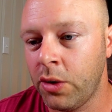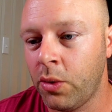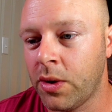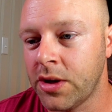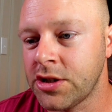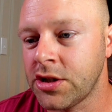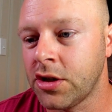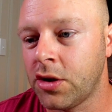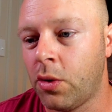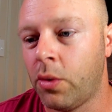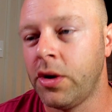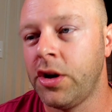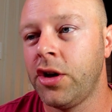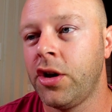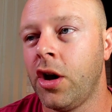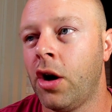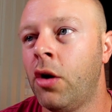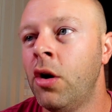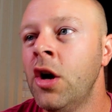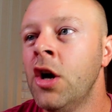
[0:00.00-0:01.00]
wasn't going to
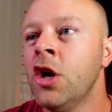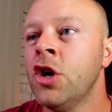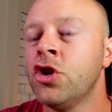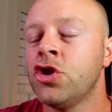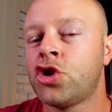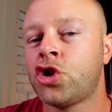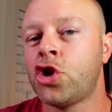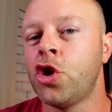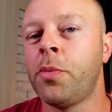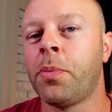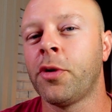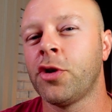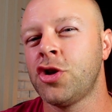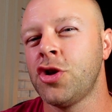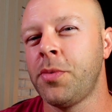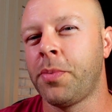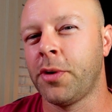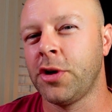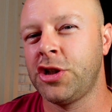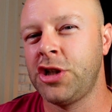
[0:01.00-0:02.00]
go super
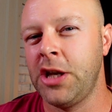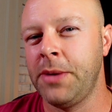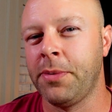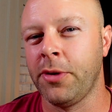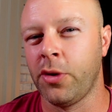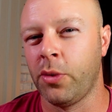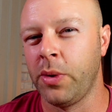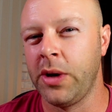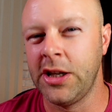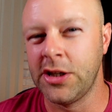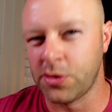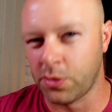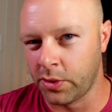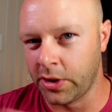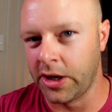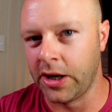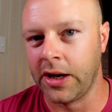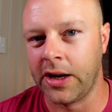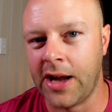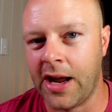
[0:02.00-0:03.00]
duper deep in the weeds, and we're
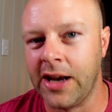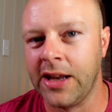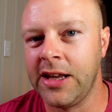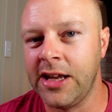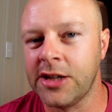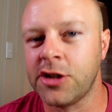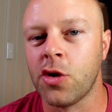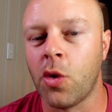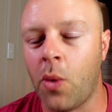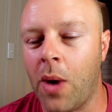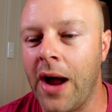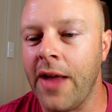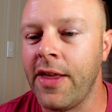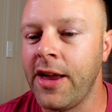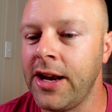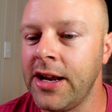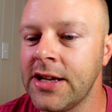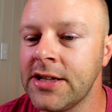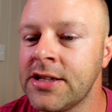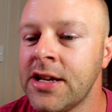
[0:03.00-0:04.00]
going to kind of get to why
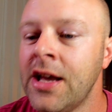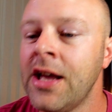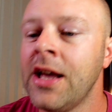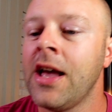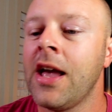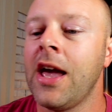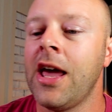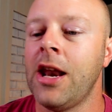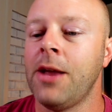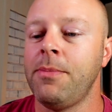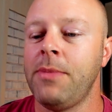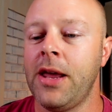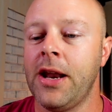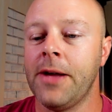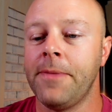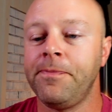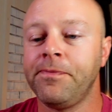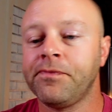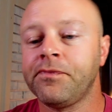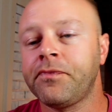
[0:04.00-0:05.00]
that is in a
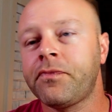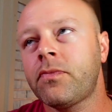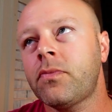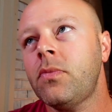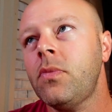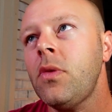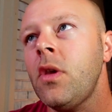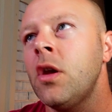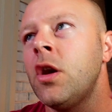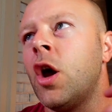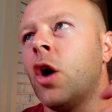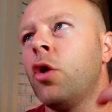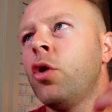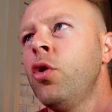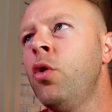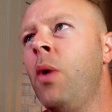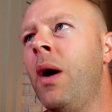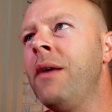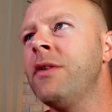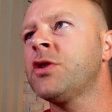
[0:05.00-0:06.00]
minute. Now,
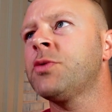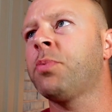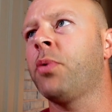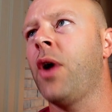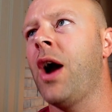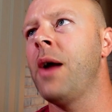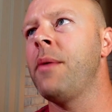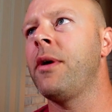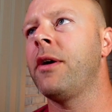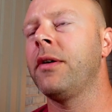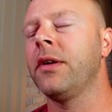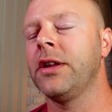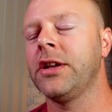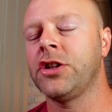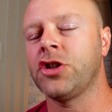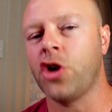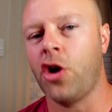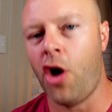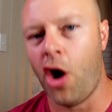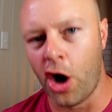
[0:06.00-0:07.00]
who I was primarily
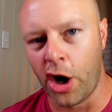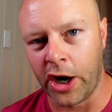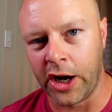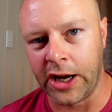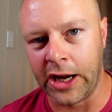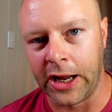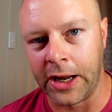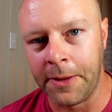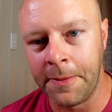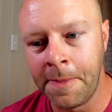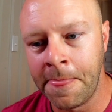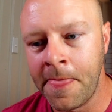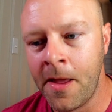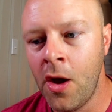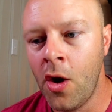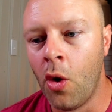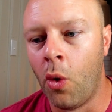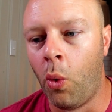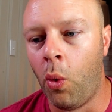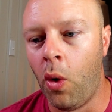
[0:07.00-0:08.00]
targeting
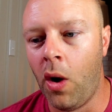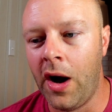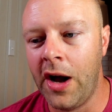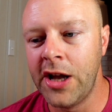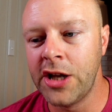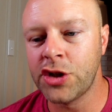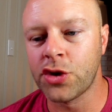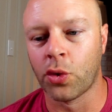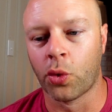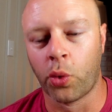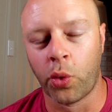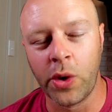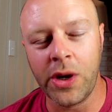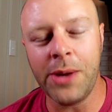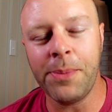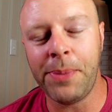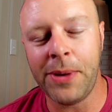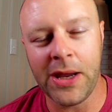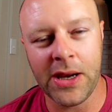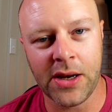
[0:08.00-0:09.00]
was
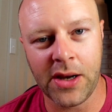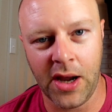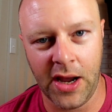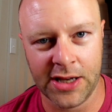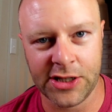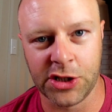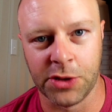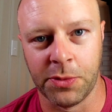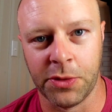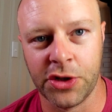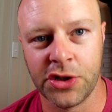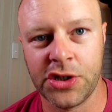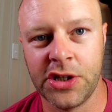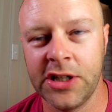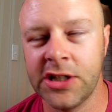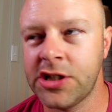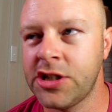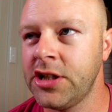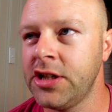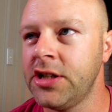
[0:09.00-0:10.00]
repeat customers.
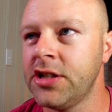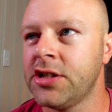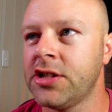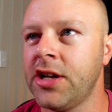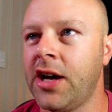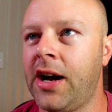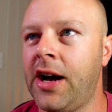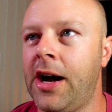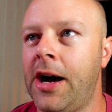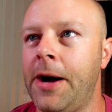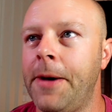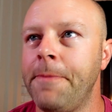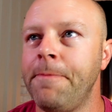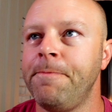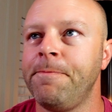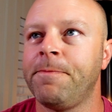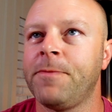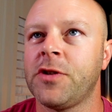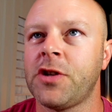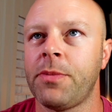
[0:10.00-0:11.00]
This is
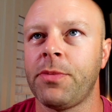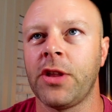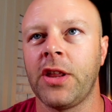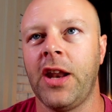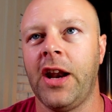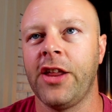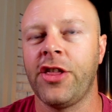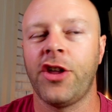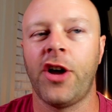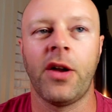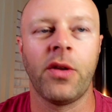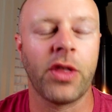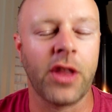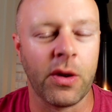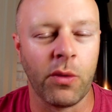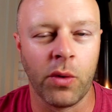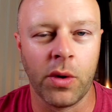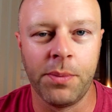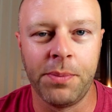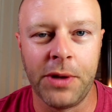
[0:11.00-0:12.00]
something that I thought
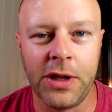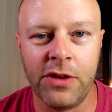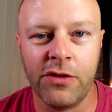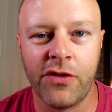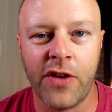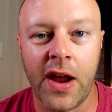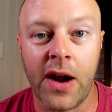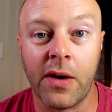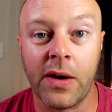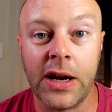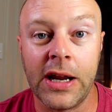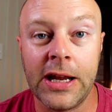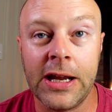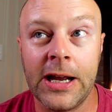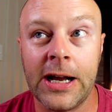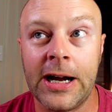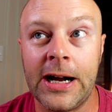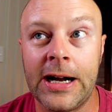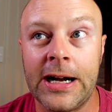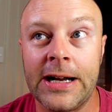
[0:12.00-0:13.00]
that would be very
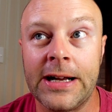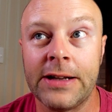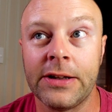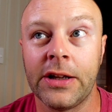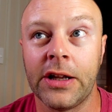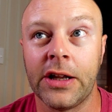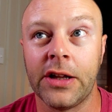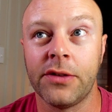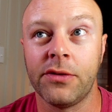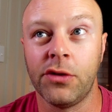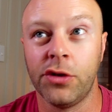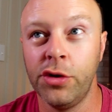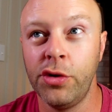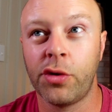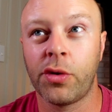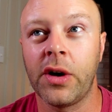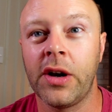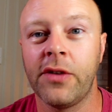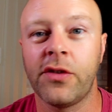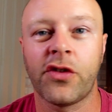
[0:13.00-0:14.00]

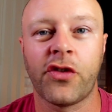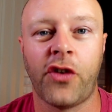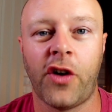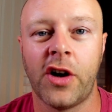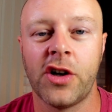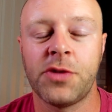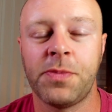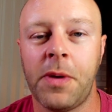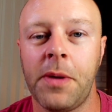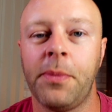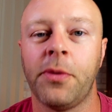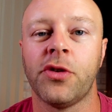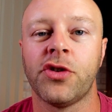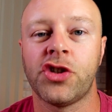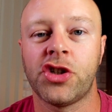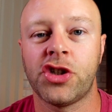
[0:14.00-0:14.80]
lucrative as far as people